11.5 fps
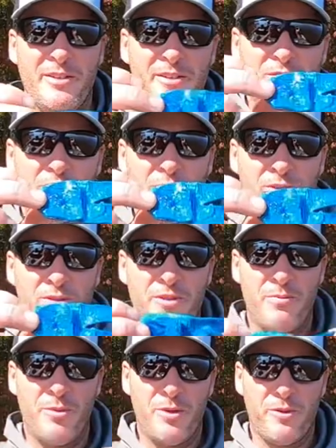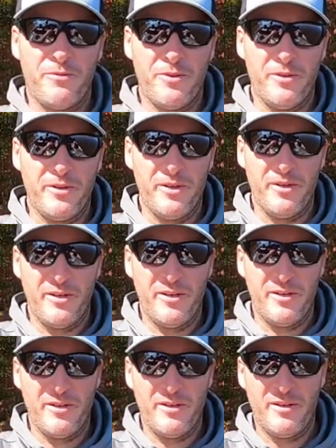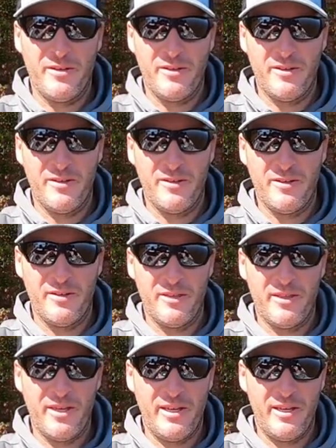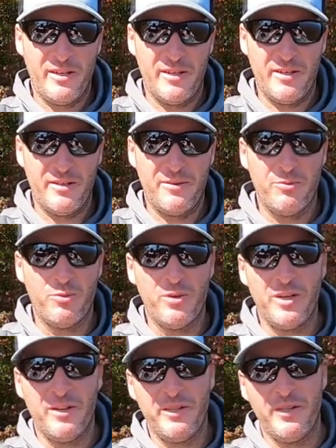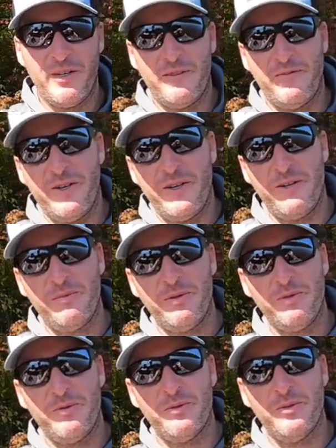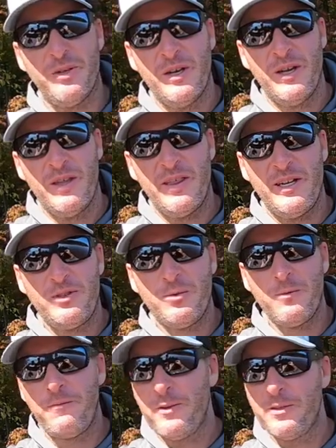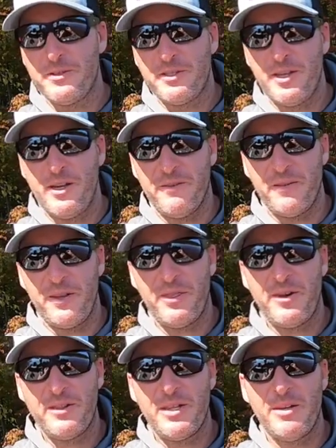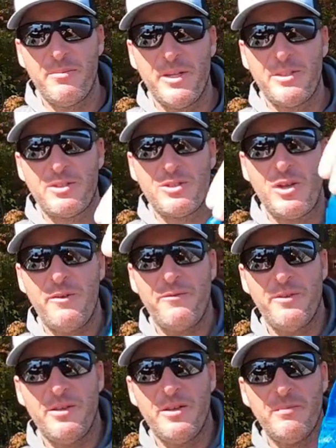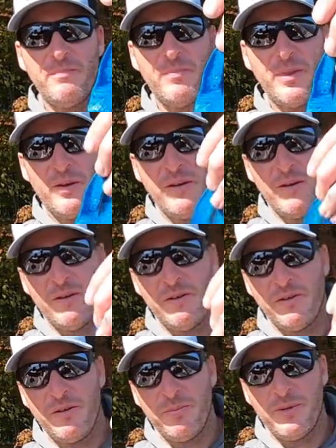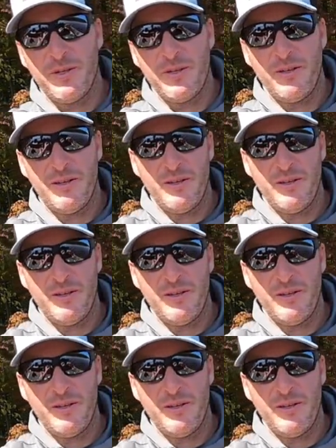so there's a pork frog. They really are very blue. They do feel tough. I thought they might soften up a little bit